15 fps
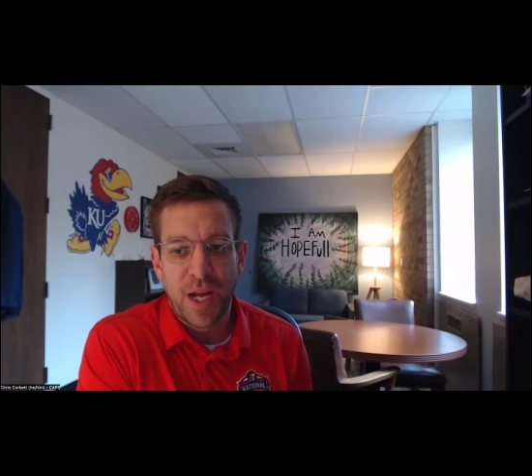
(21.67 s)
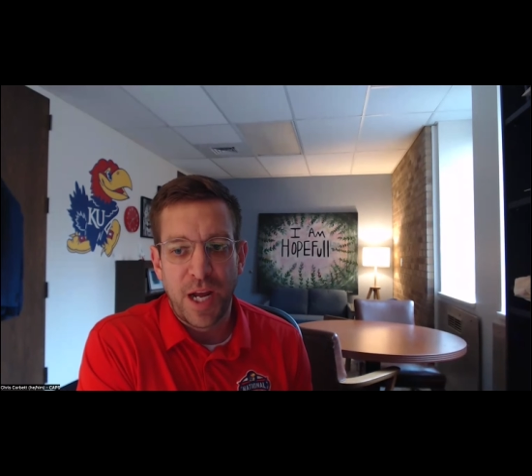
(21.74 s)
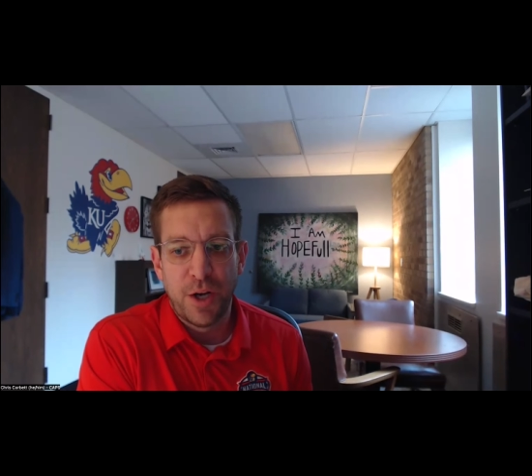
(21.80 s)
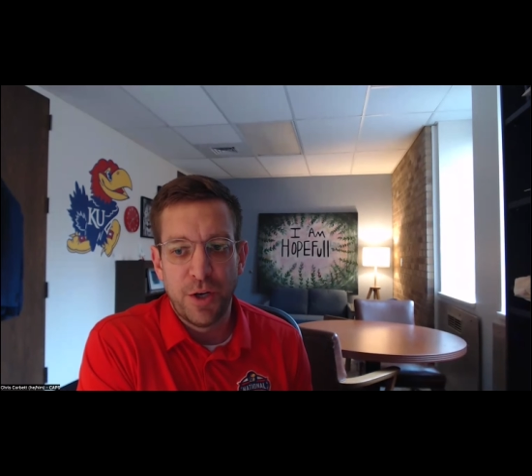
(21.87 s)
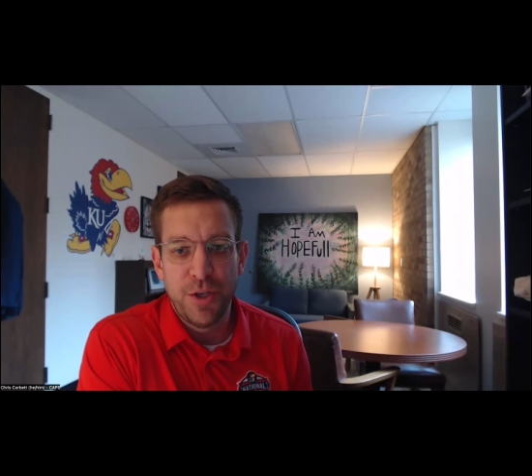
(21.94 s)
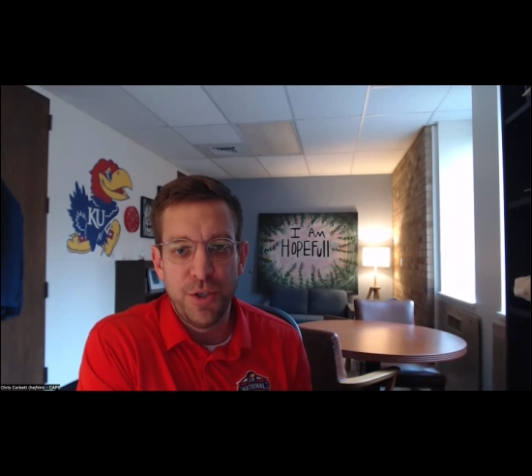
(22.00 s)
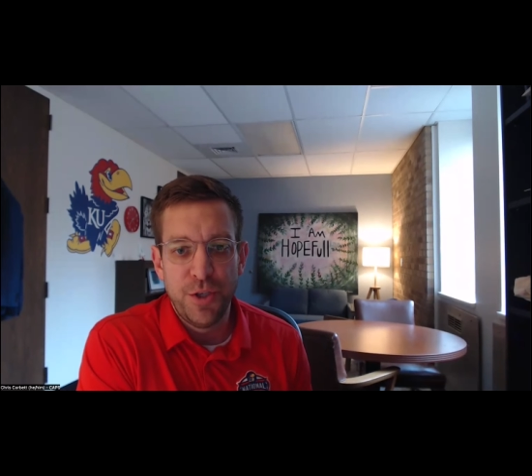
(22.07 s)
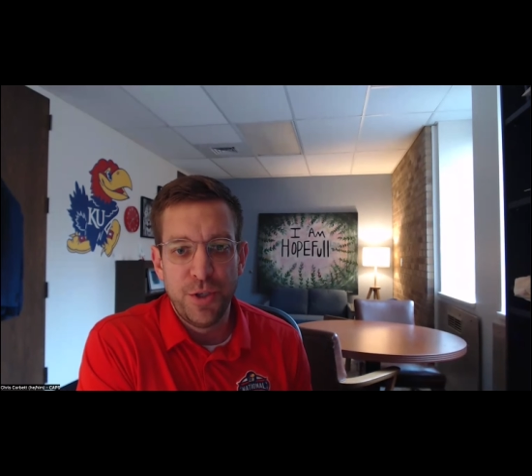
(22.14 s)

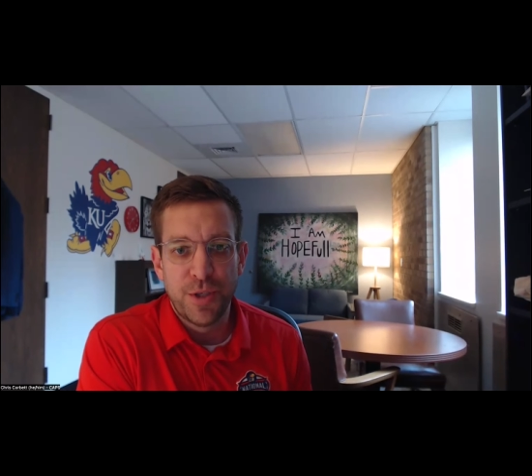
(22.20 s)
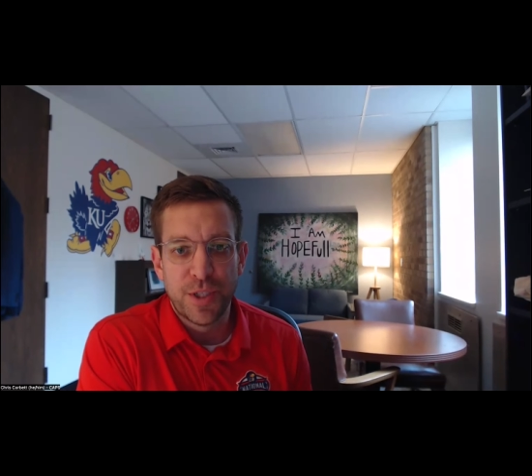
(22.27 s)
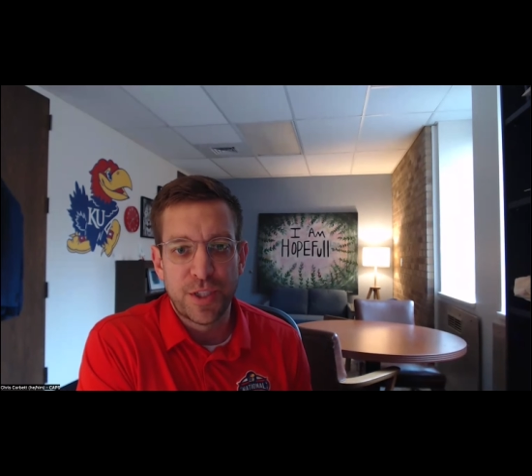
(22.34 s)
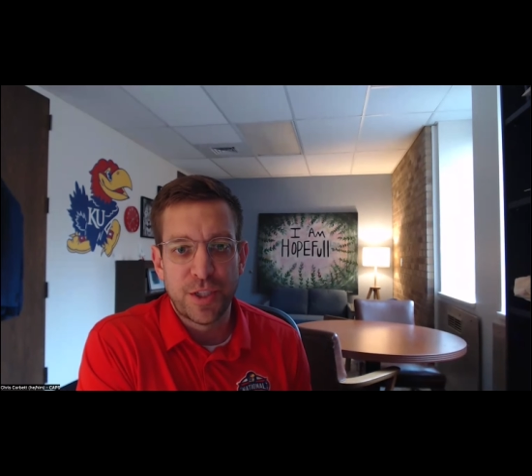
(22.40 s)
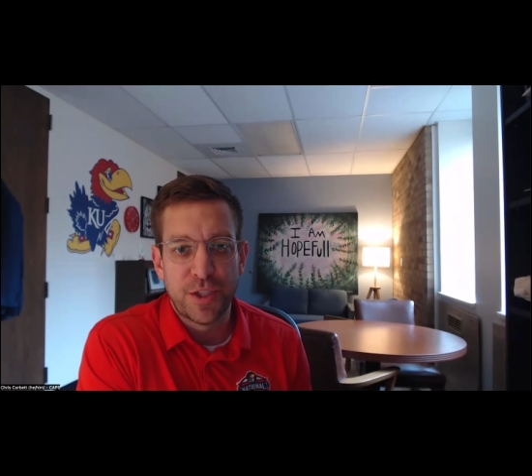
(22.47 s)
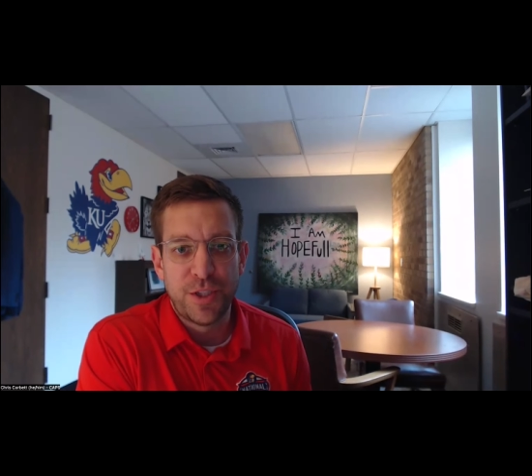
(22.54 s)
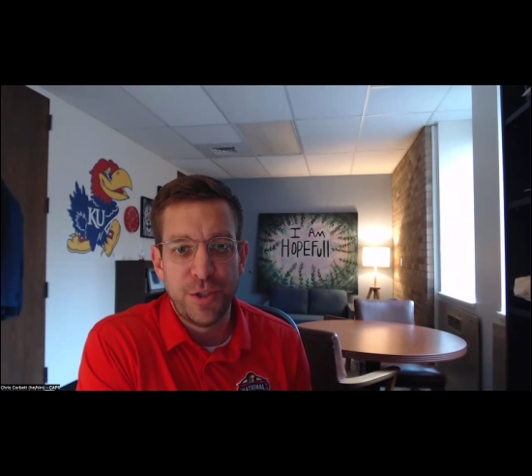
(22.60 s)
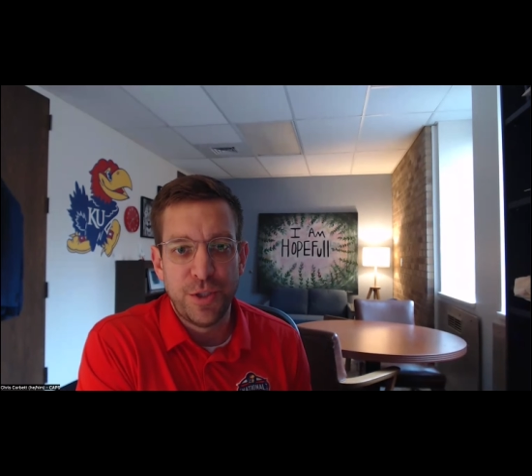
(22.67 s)
how you
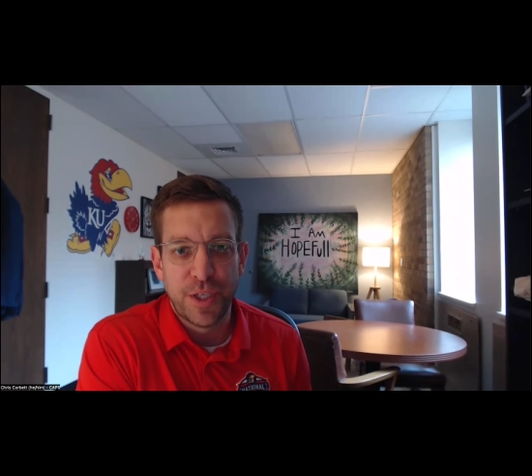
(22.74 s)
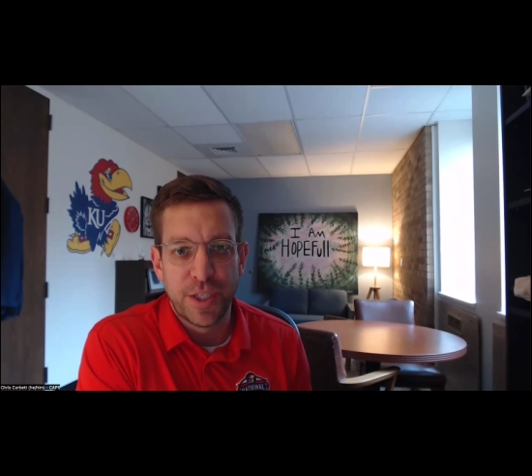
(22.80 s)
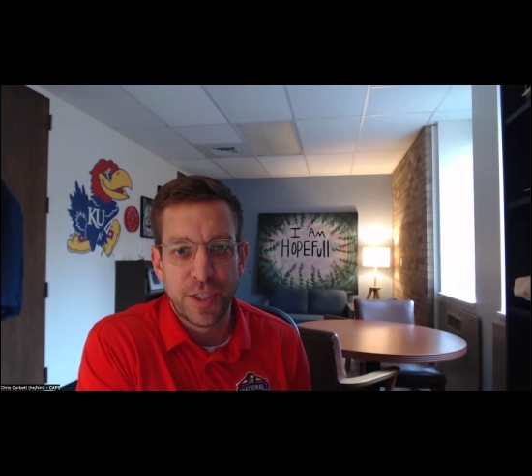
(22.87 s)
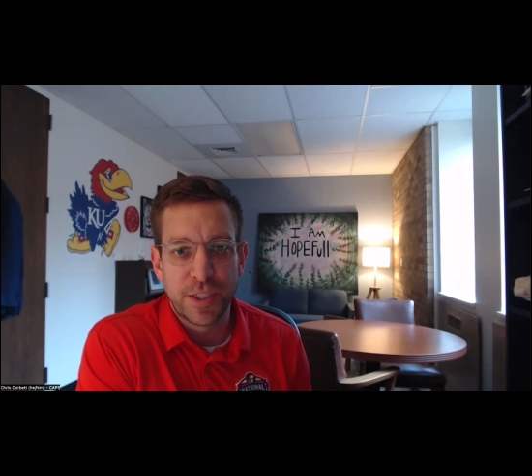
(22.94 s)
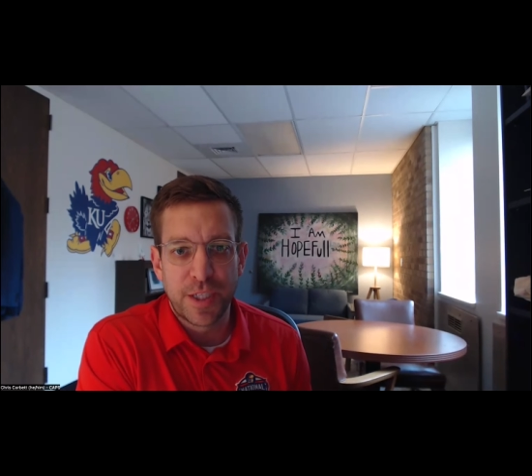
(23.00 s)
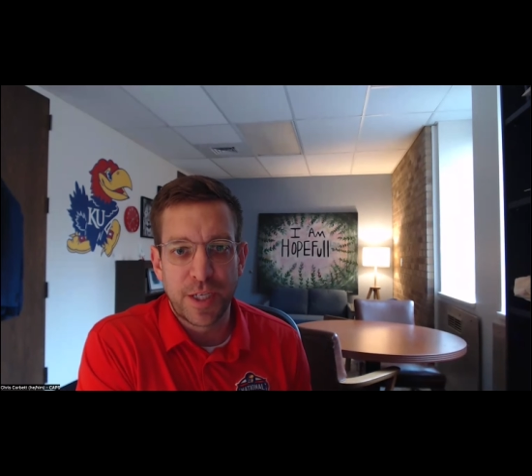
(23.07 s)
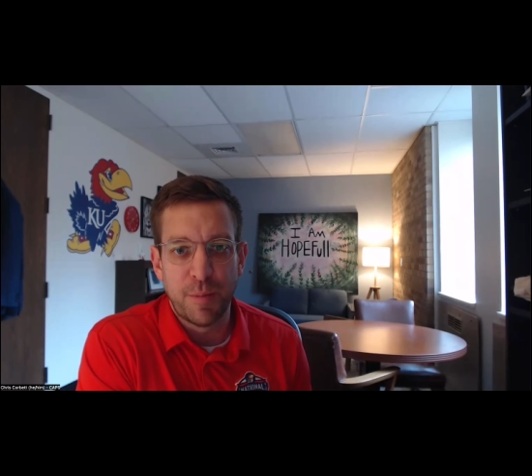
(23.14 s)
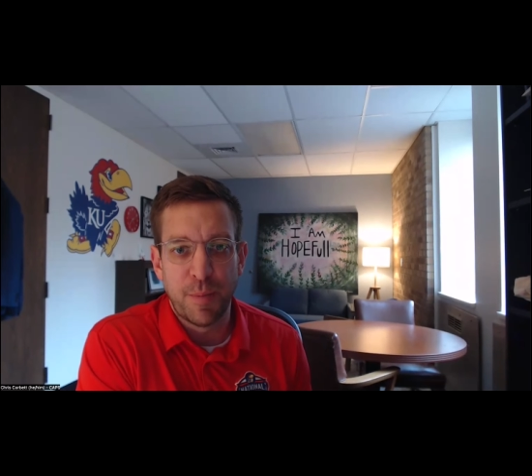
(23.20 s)
as a
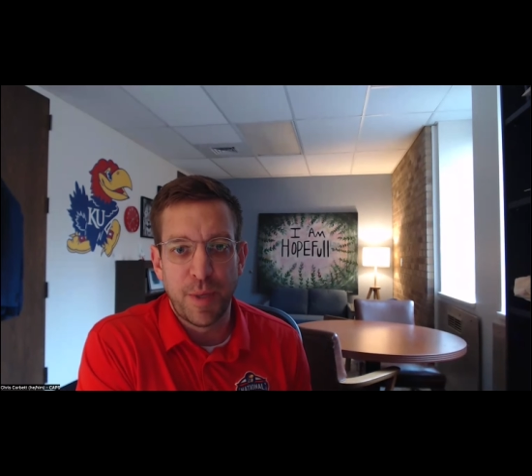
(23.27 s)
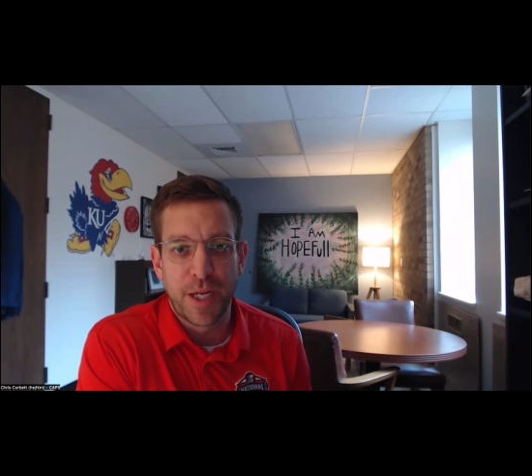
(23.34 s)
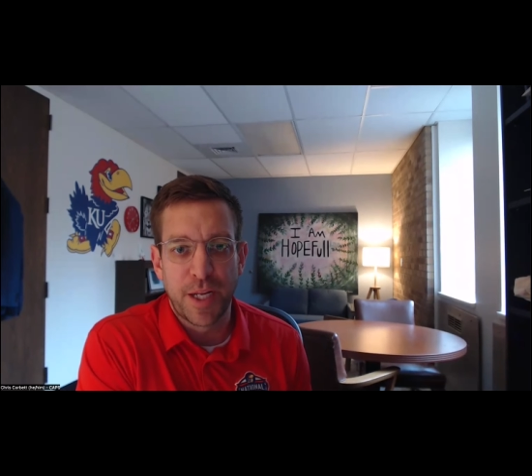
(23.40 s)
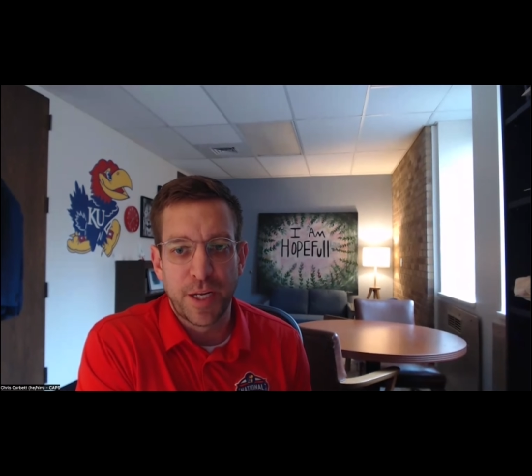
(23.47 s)
student can make